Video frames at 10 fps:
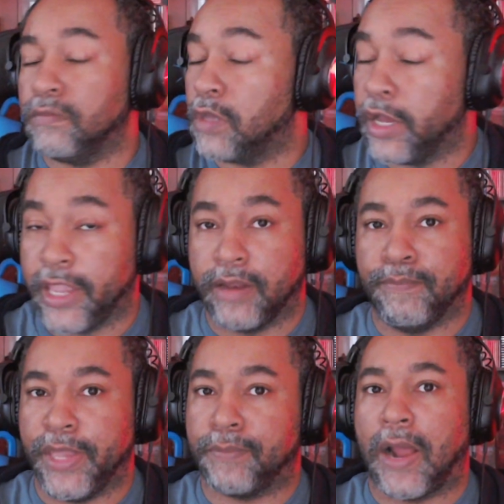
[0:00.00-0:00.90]
Again,
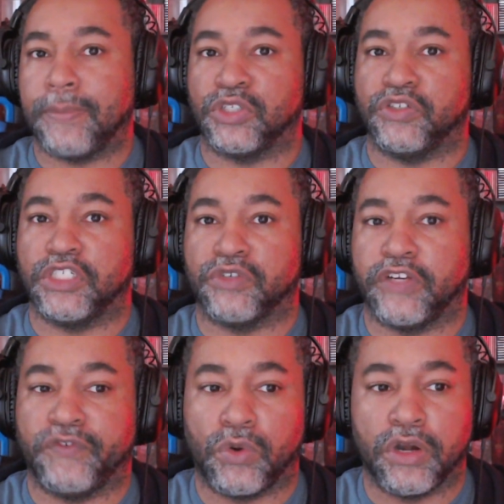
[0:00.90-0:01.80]
big props to Streets of Rage
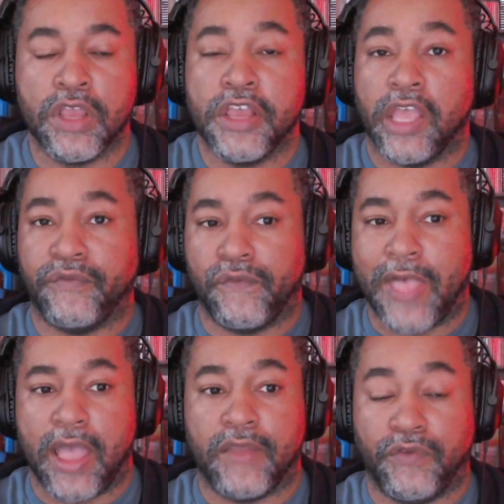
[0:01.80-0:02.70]
4.
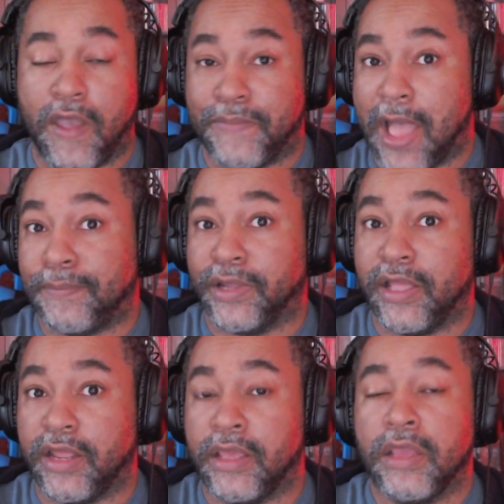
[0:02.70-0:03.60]
If you have not
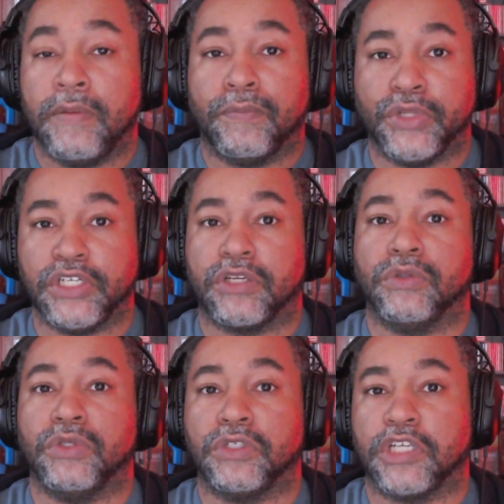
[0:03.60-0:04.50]
played it, please go
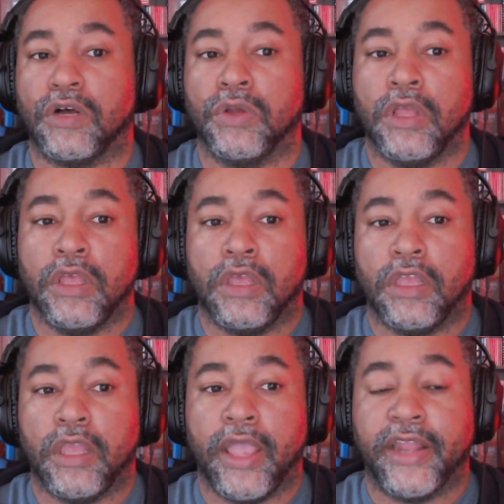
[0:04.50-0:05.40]
do so.
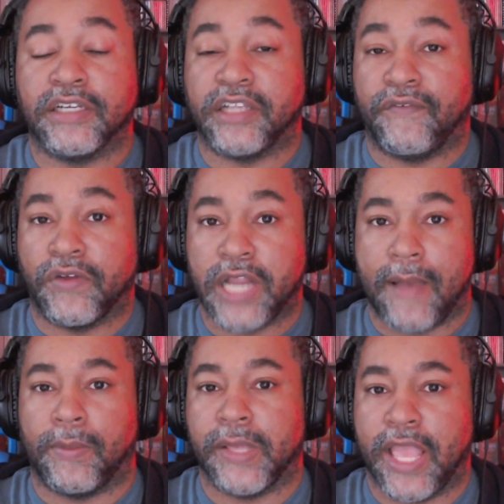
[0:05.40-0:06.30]
It is a
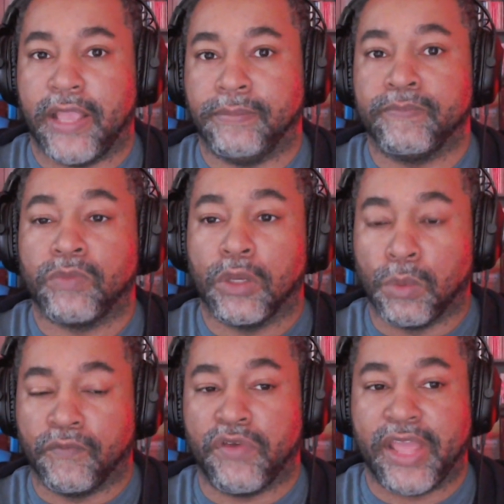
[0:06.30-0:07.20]
phenomenal game,
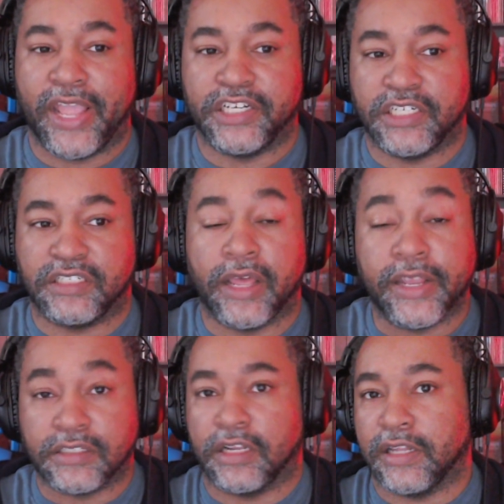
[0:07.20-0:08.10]
one for the ages, an
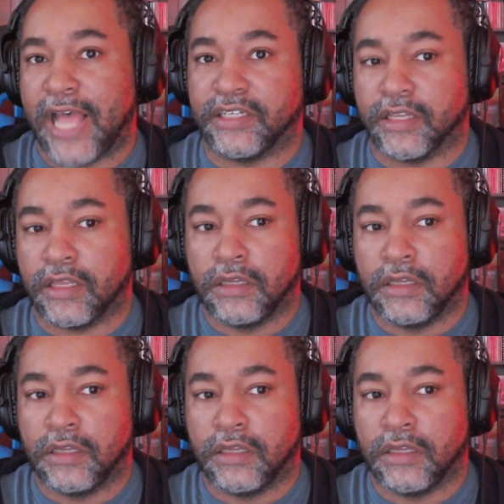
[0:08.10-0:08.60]
instant classic.